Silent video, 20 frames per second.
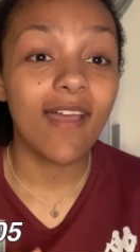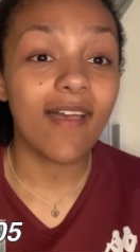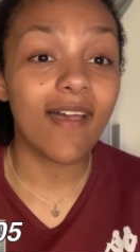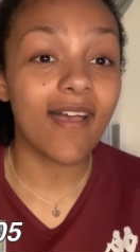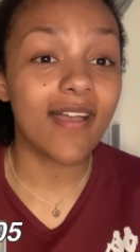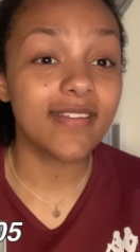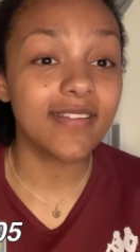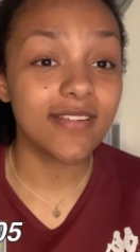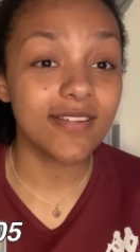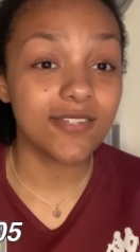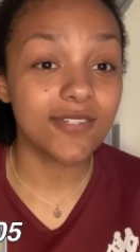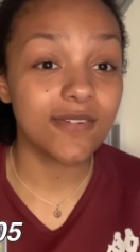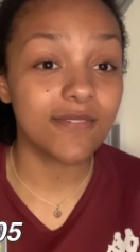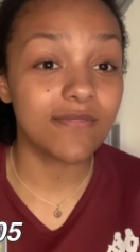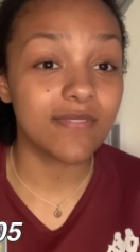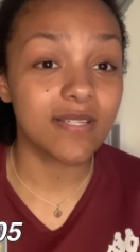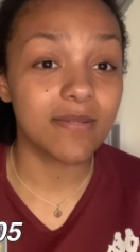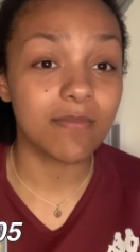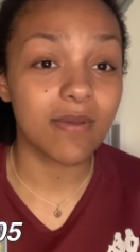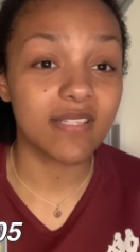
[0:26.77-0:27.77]
any
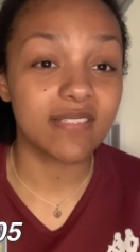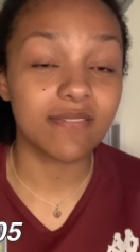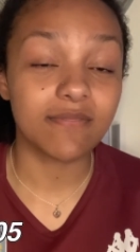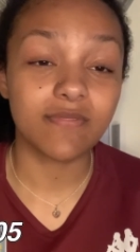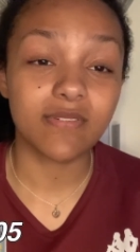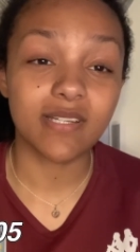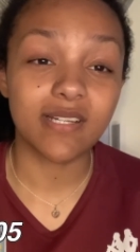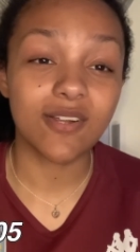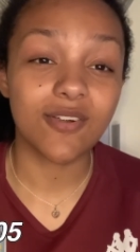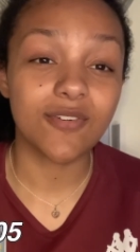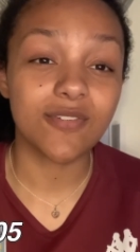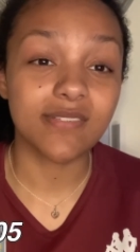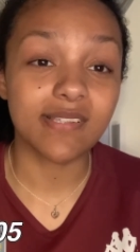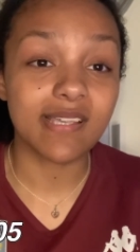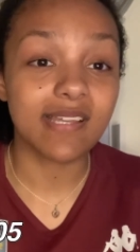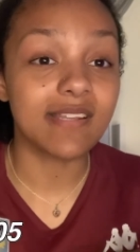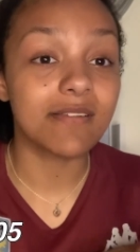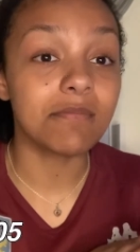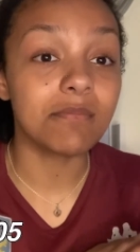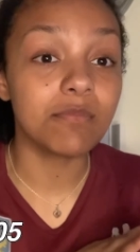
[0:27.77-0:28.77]
shifting method videos
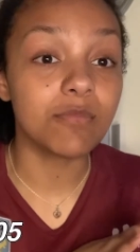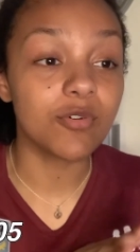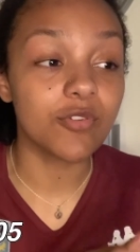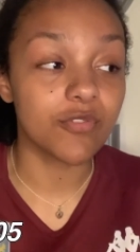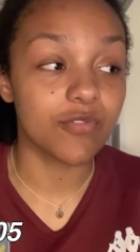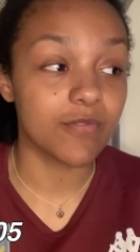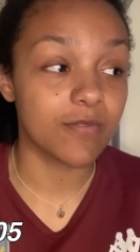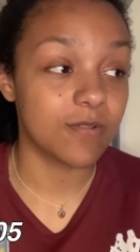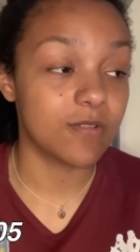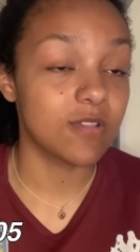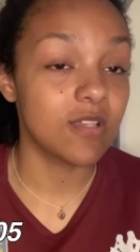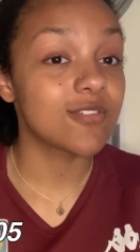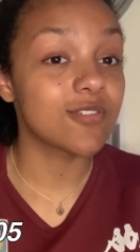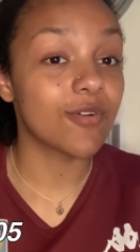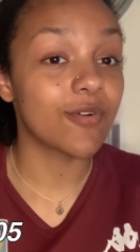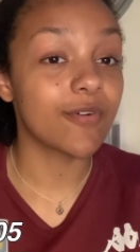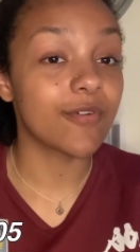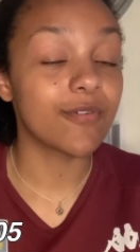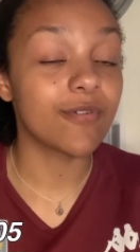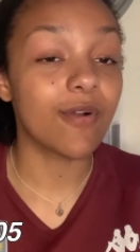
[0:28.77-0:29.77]
in months,
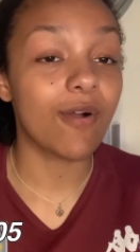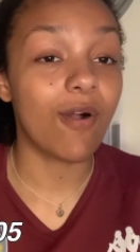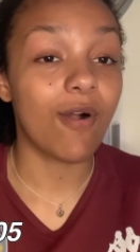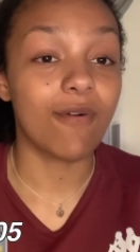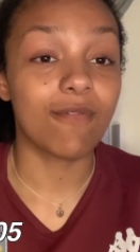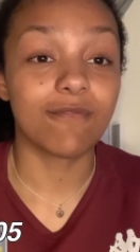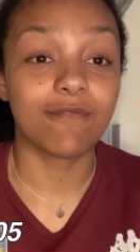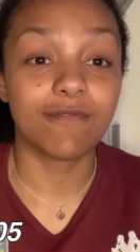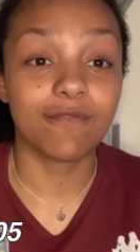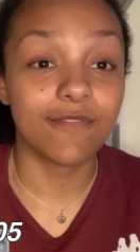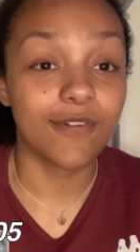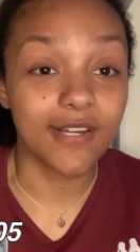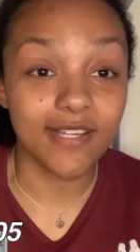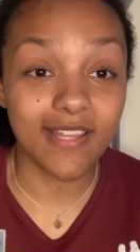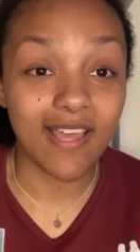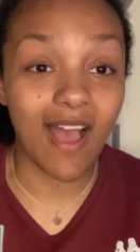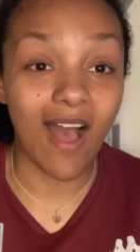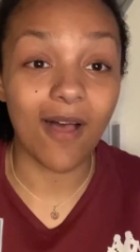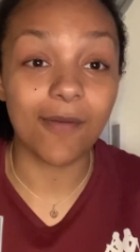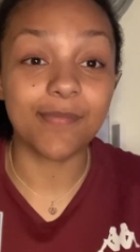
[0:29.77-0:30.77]
so I'm really
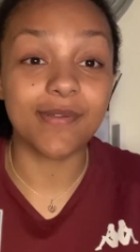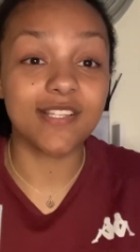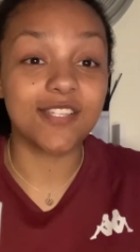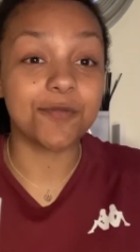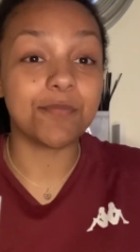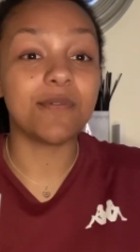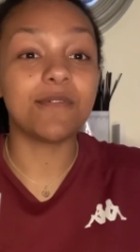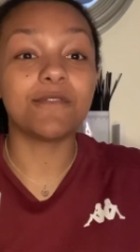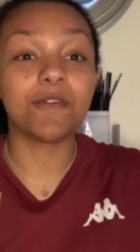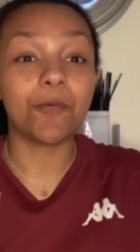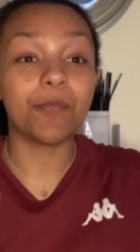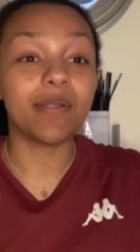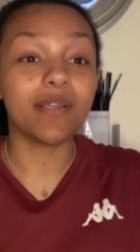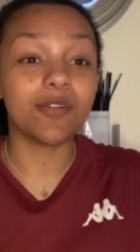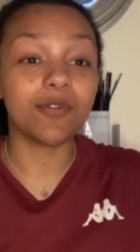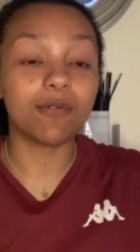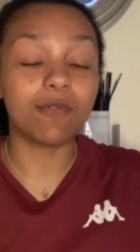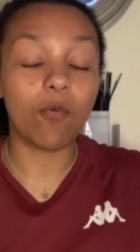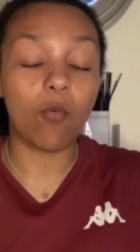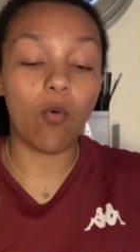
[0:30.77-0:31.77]
happy to be filming
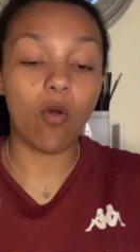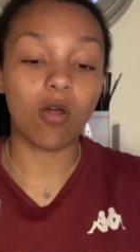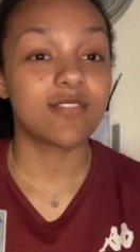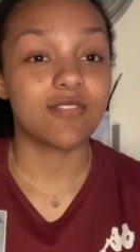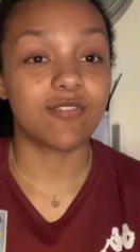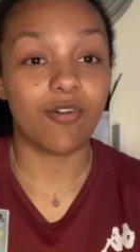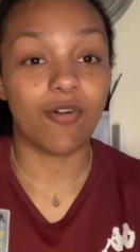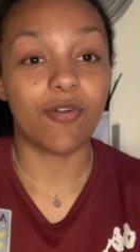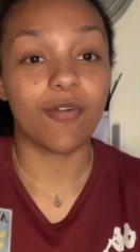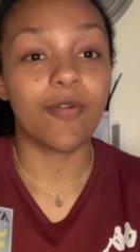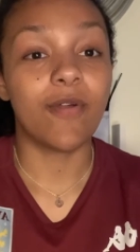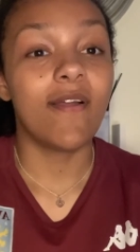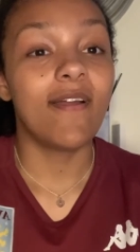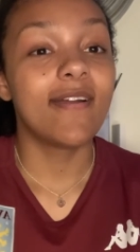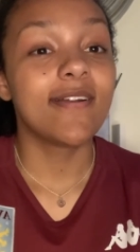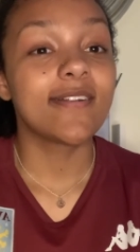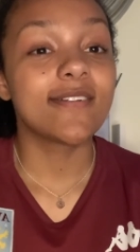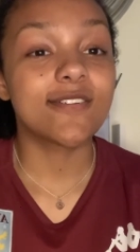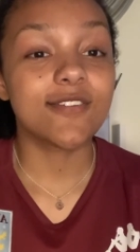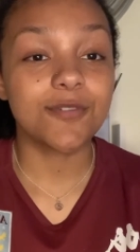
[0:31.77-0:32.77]
another one. So
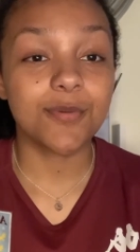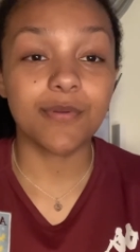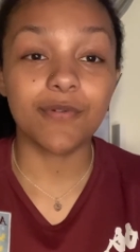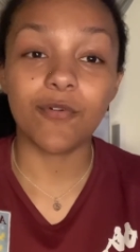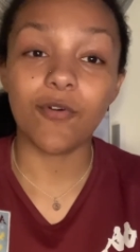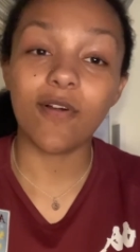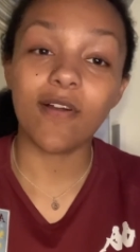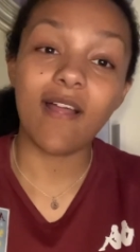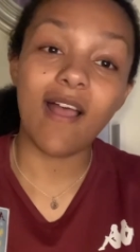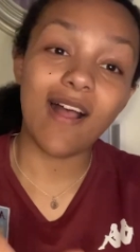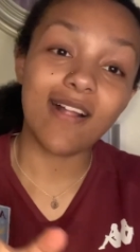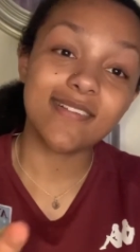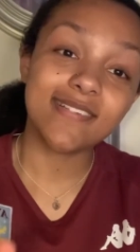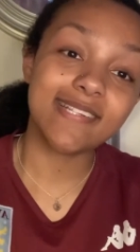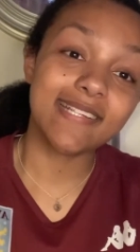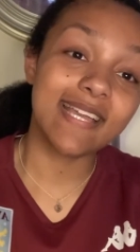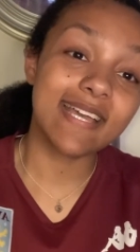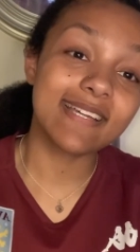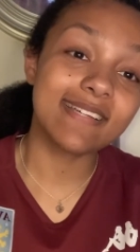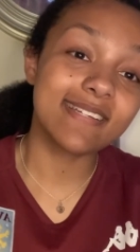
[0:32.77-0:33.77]
just before I actually
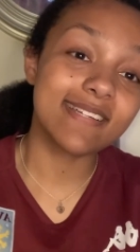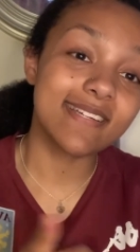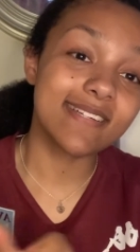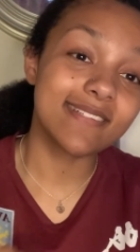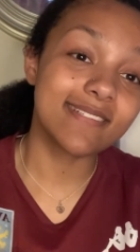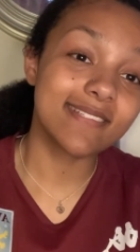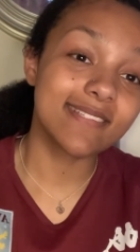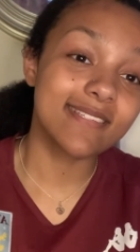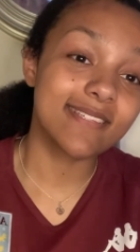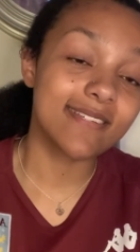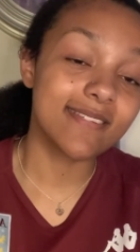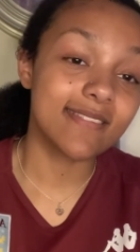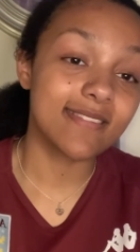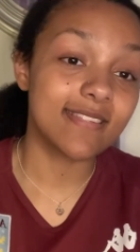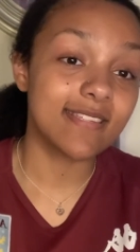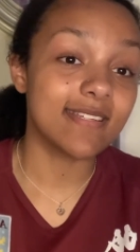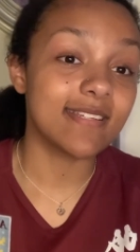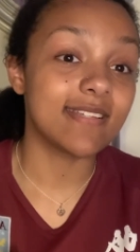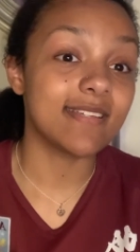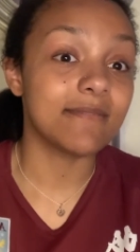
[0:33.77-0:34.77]
get into
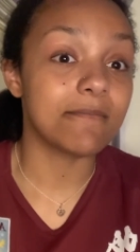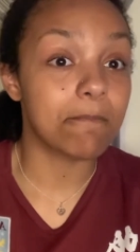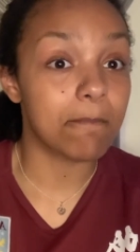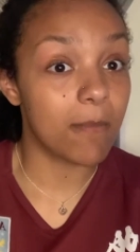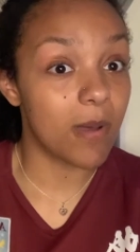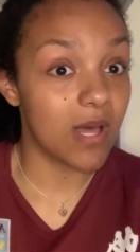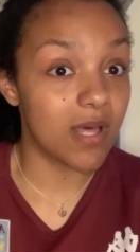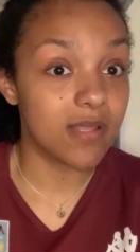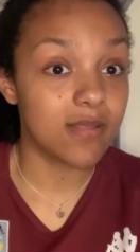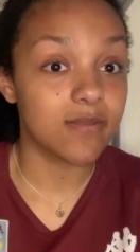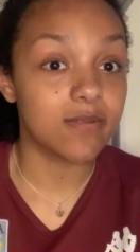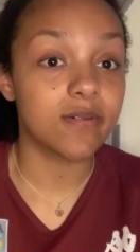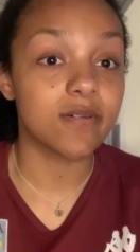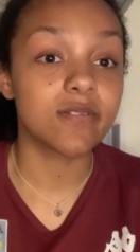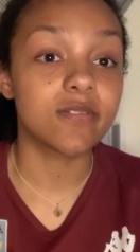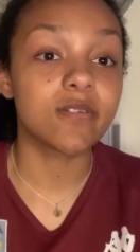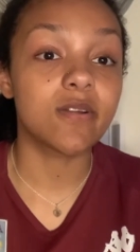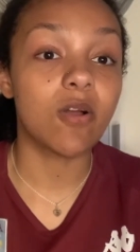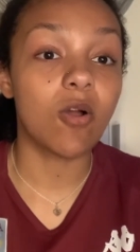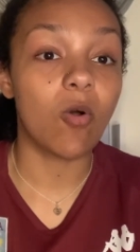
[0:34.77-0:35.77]
the
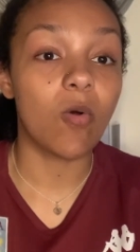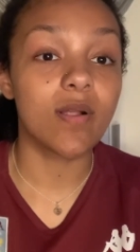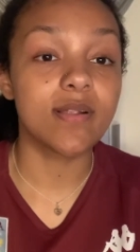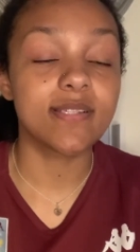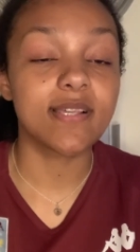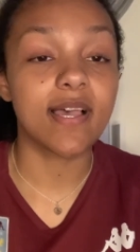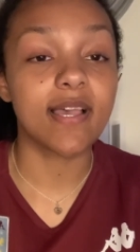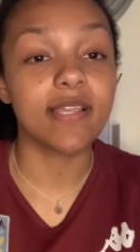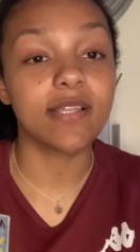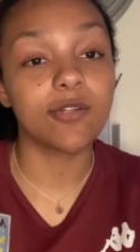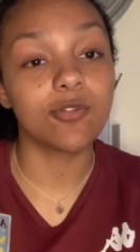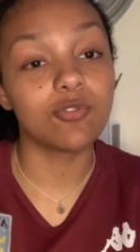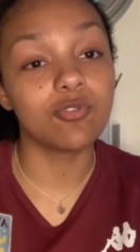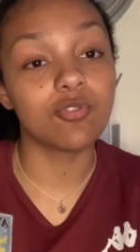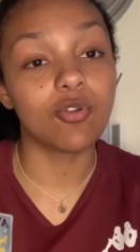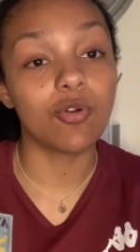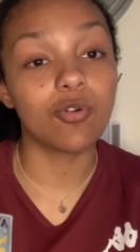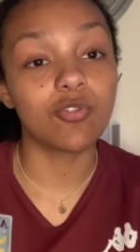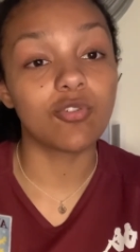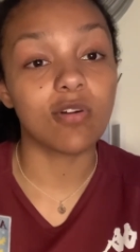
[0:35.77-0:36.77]
method, I take
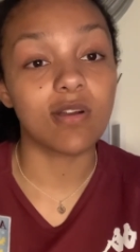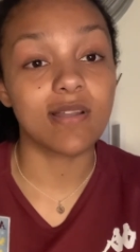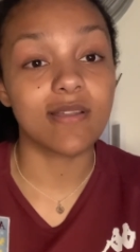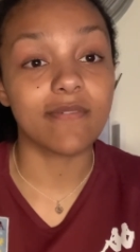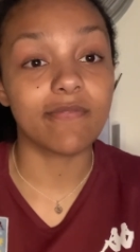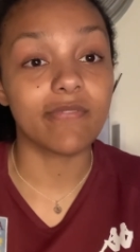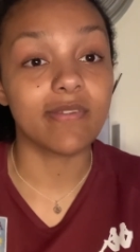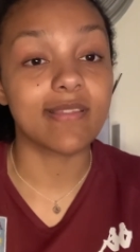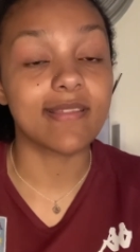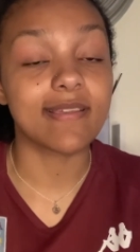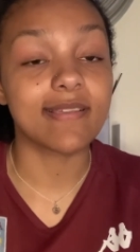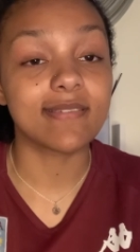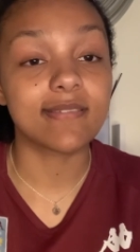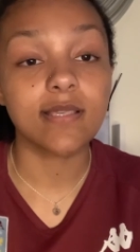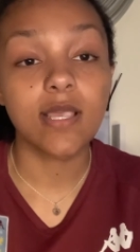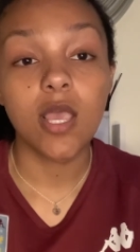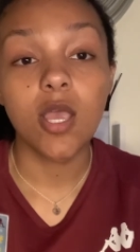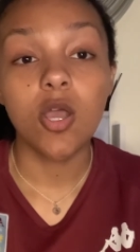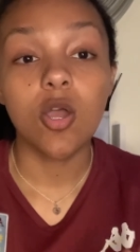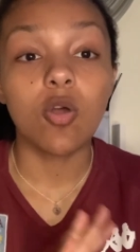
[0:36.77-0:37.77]
no credit for this
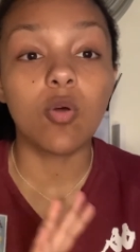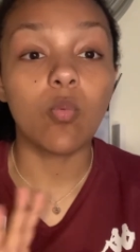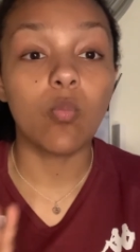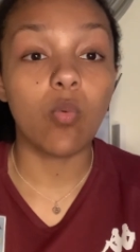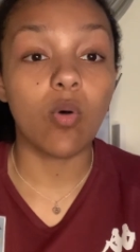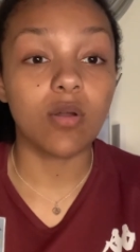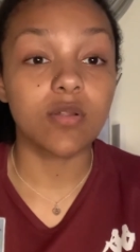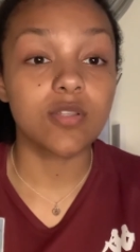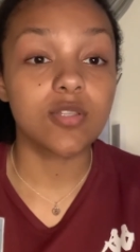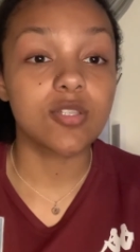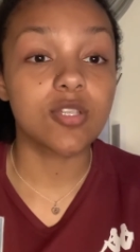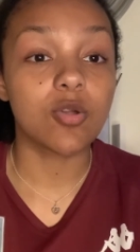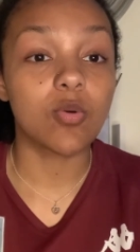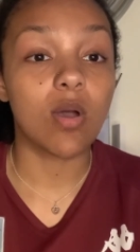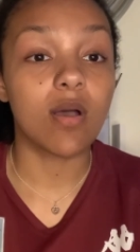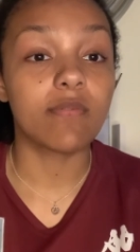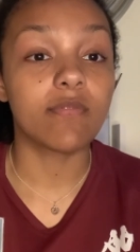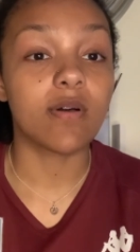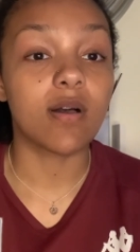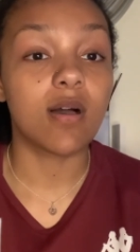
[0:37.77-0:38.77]

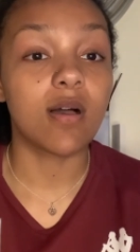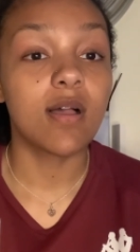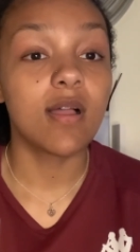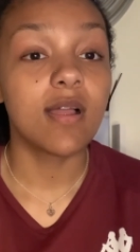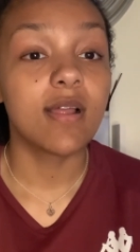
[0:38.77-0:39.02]
whatsoever.